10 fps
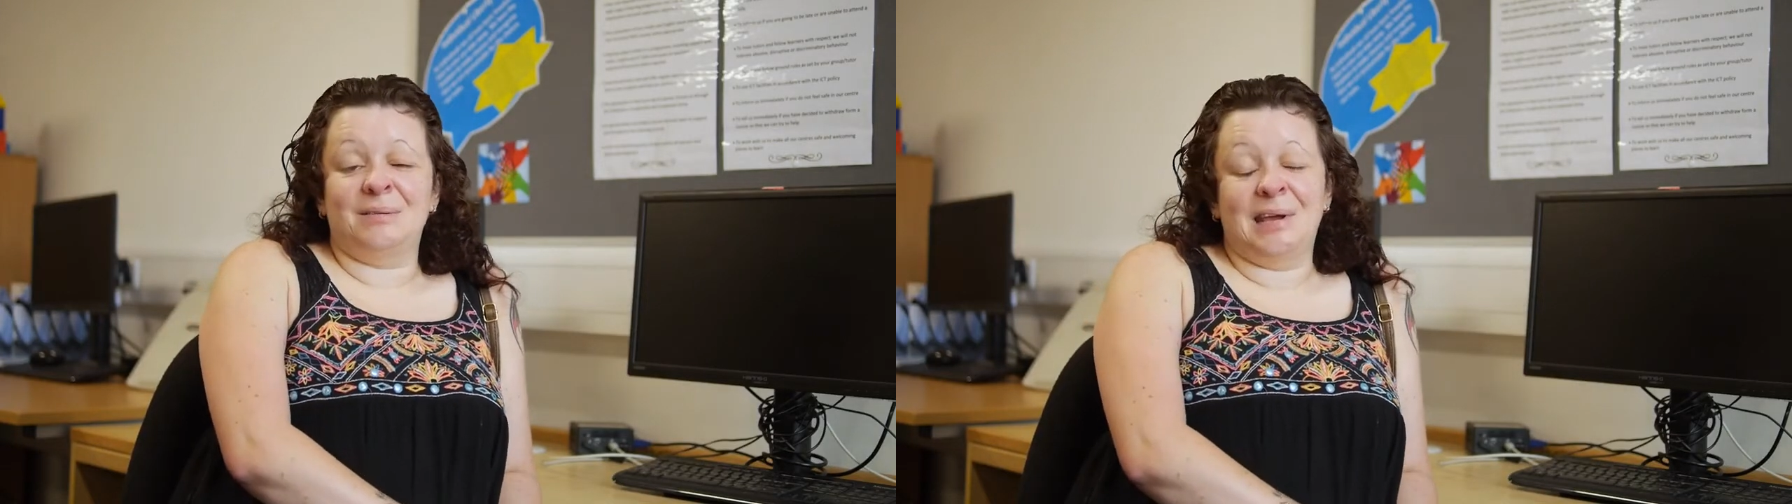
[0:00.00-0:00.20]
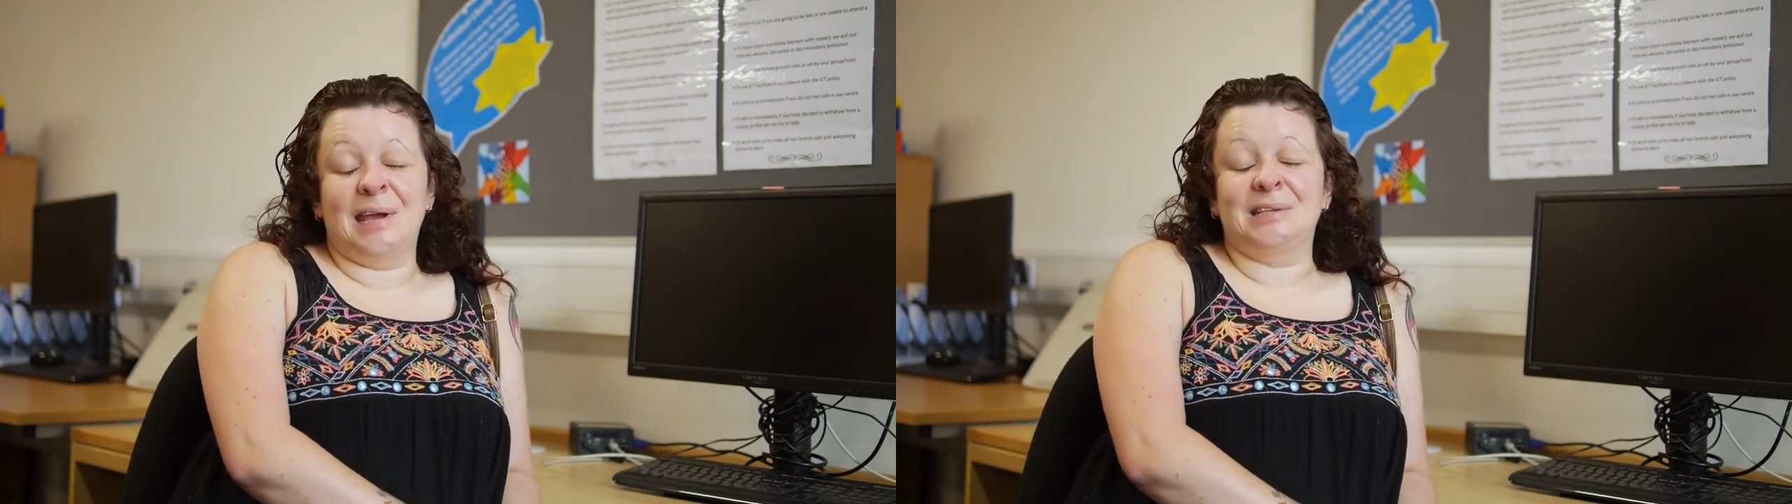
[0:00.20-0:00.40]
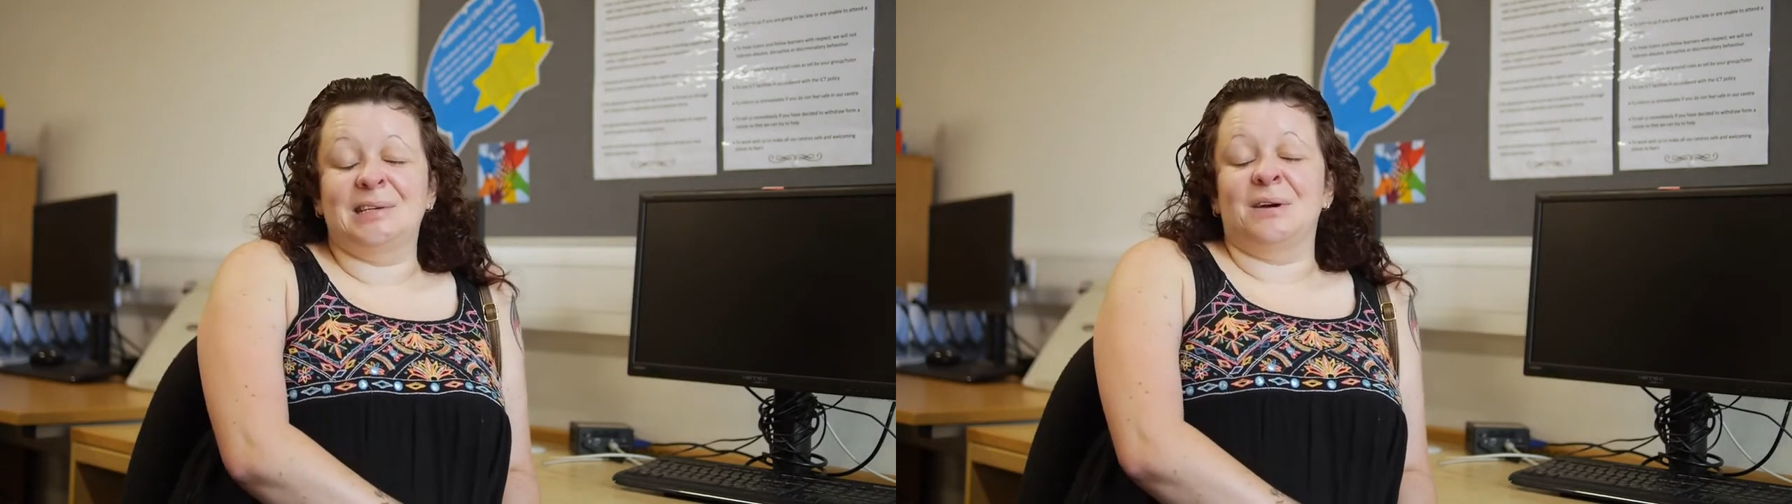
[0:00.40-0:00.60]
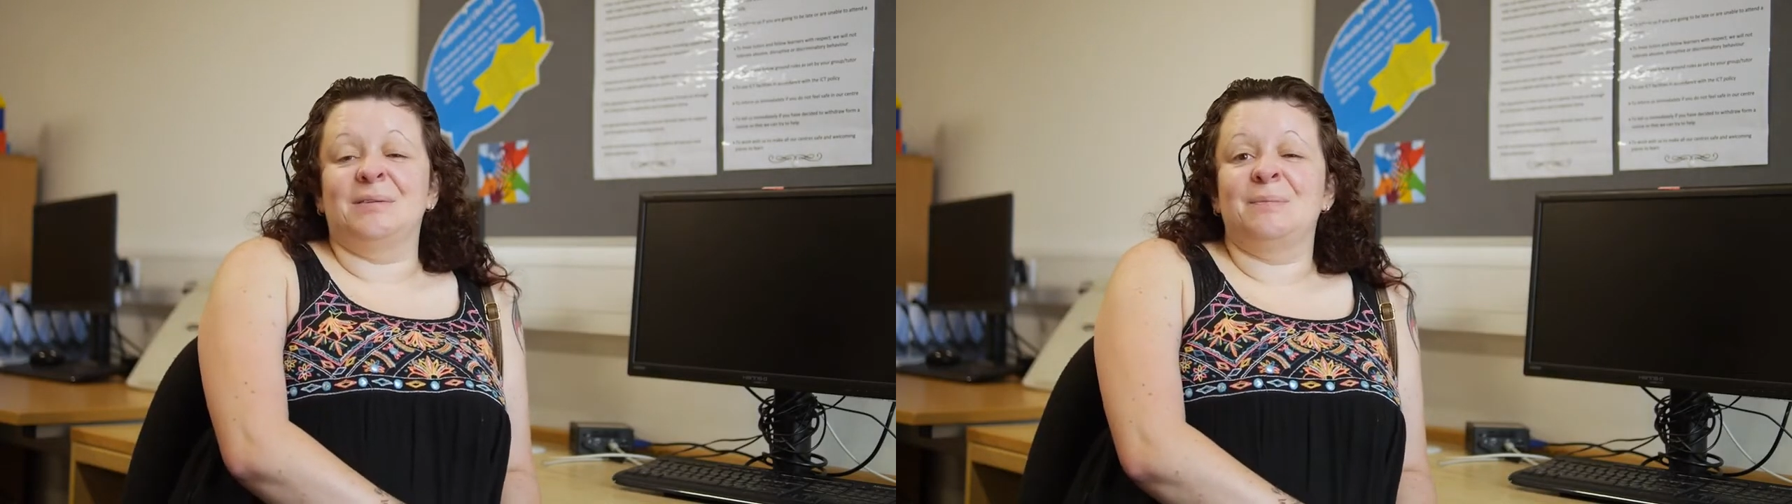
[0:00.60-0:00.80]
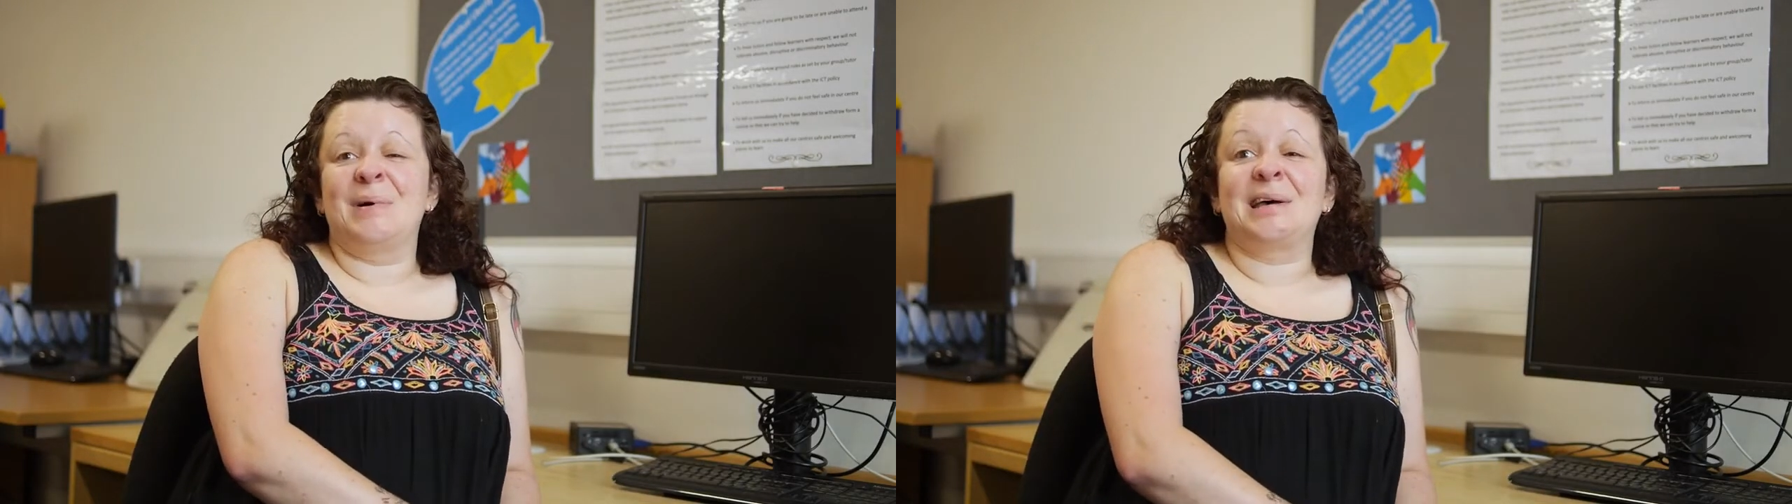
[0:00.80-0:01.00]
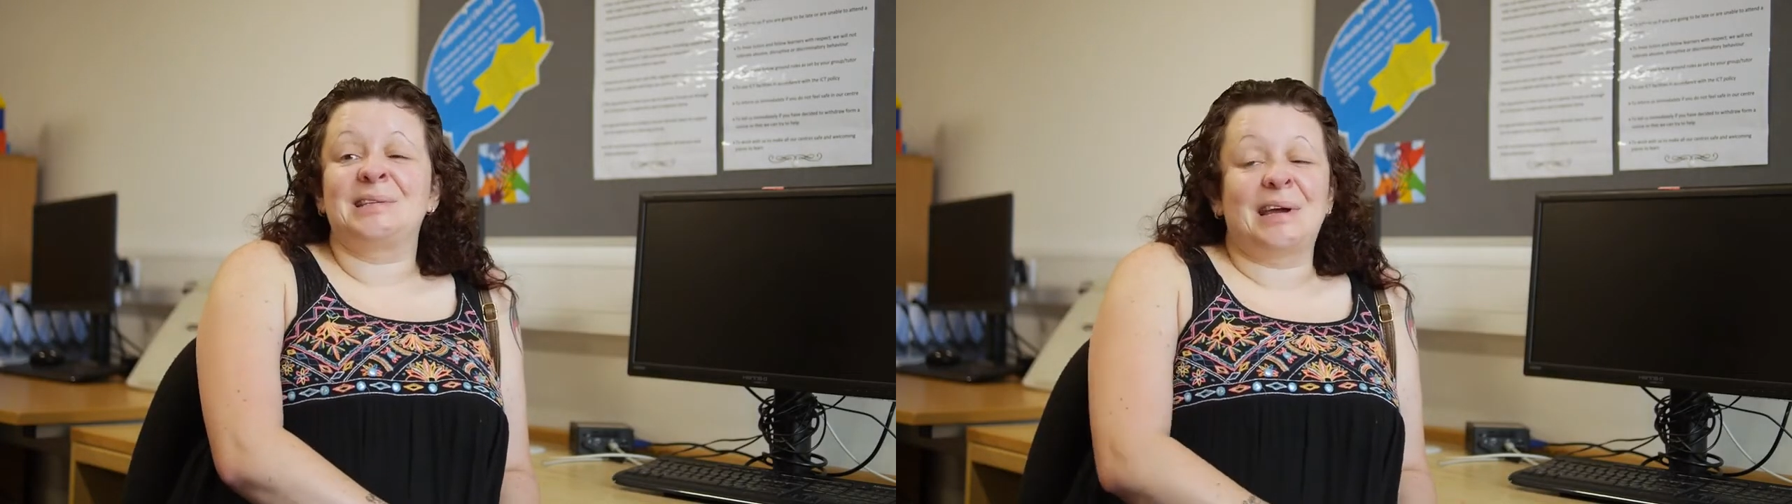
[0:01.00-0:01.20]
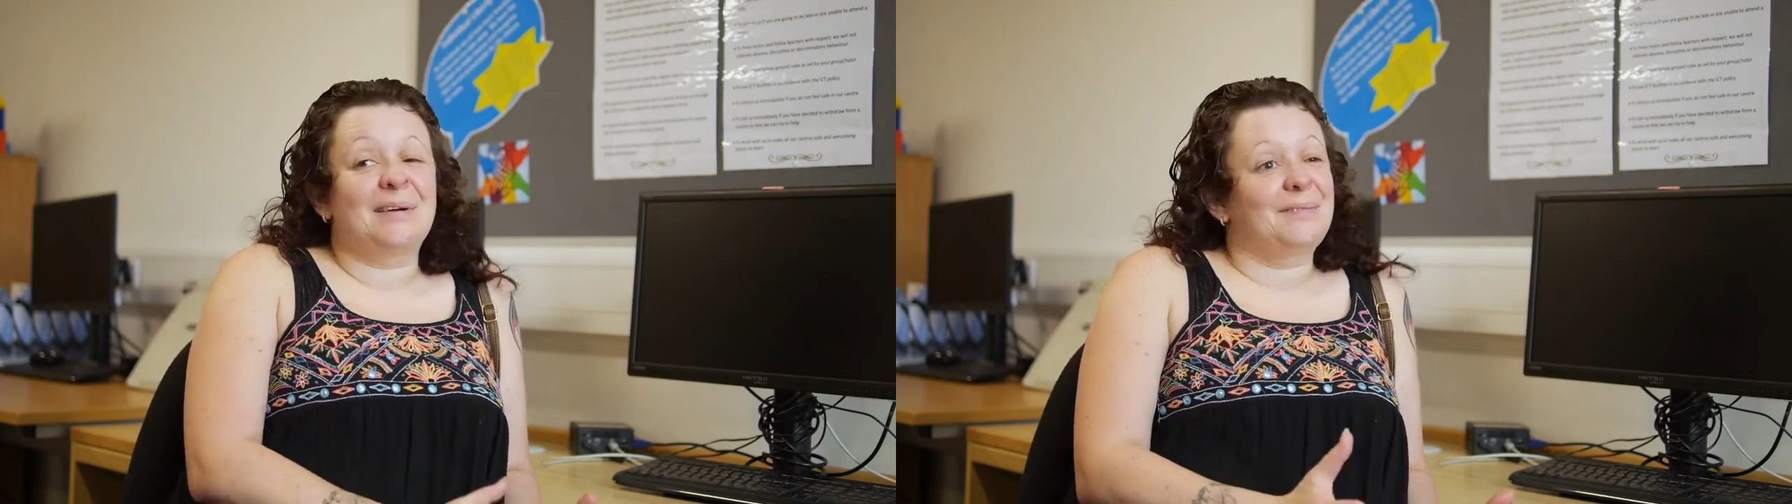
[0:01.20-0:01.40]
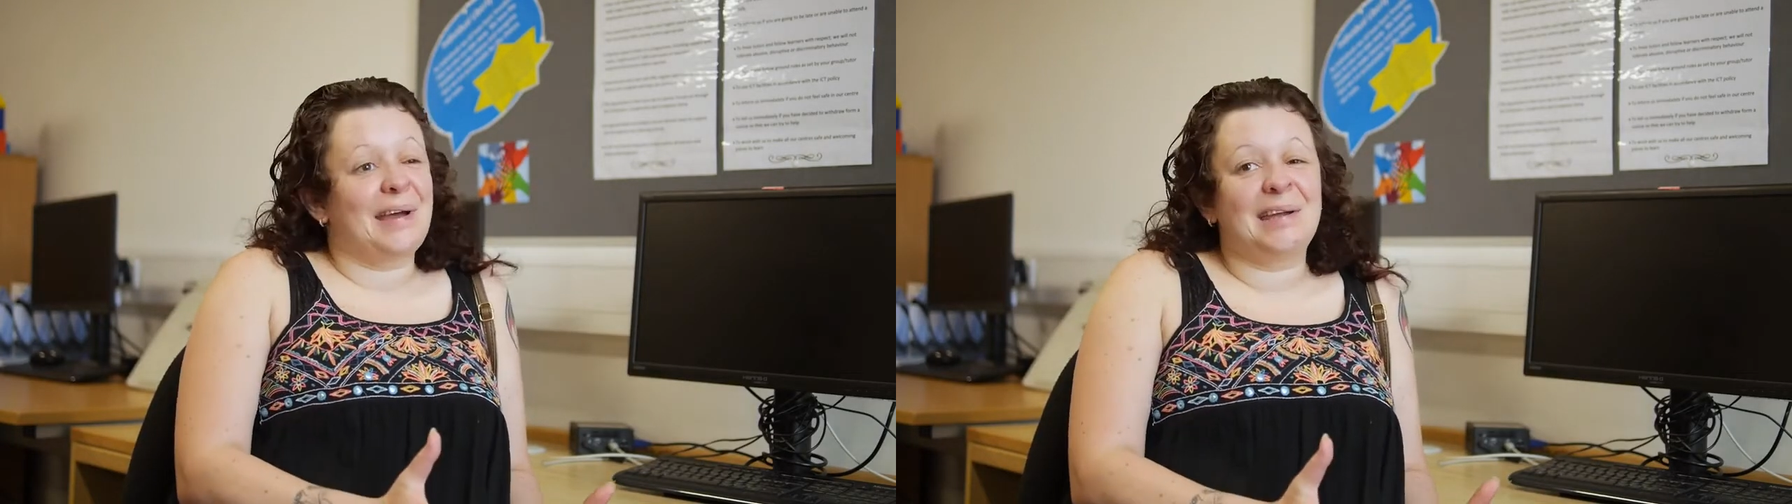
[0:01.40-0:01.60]
years ago in the past,
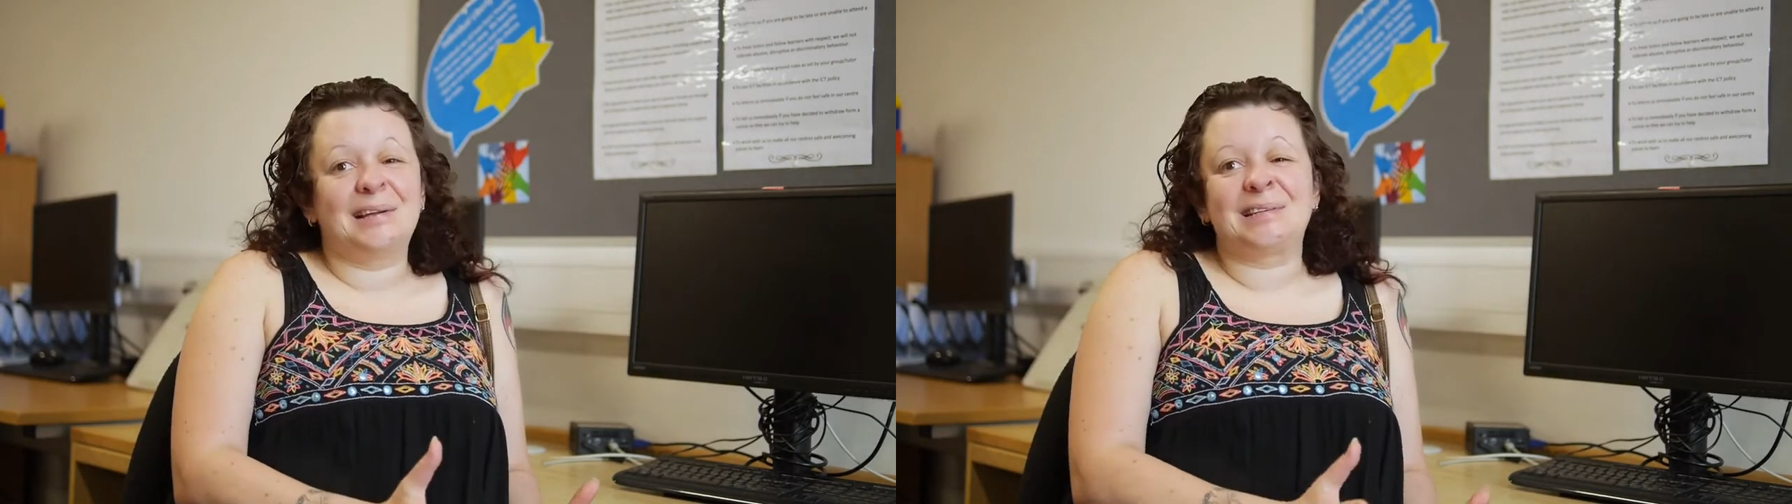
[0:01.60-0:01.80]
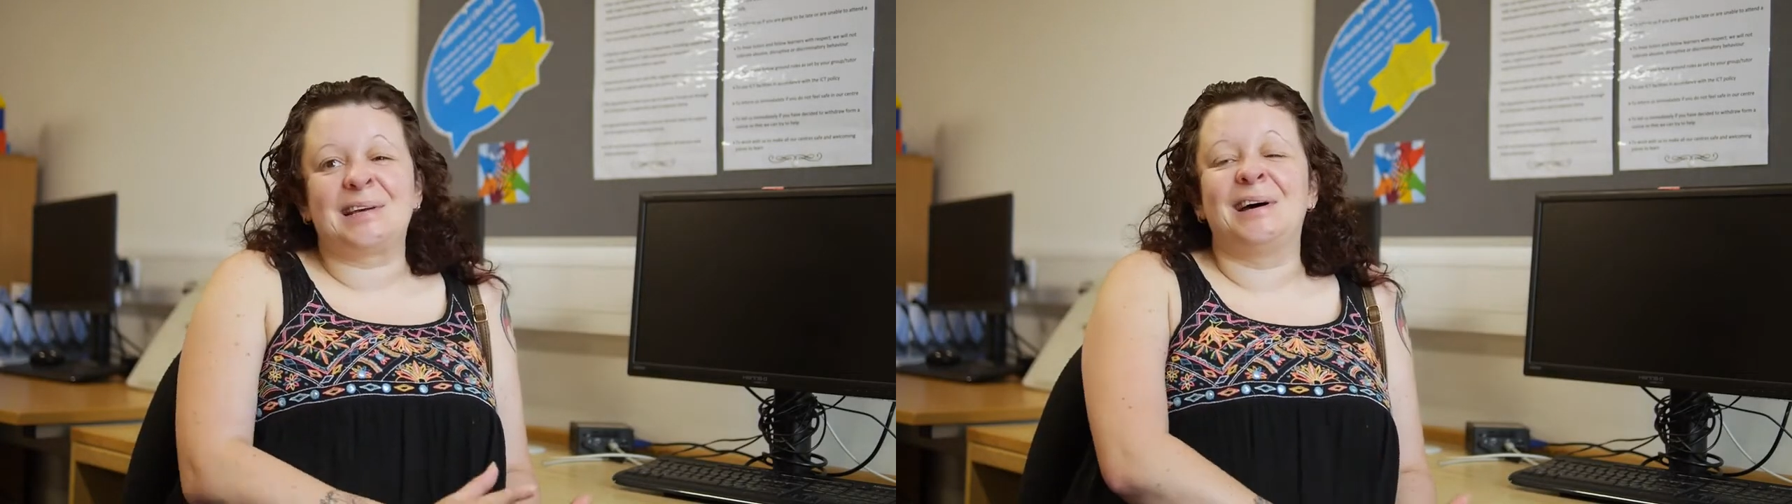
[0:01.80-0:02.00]
I failed.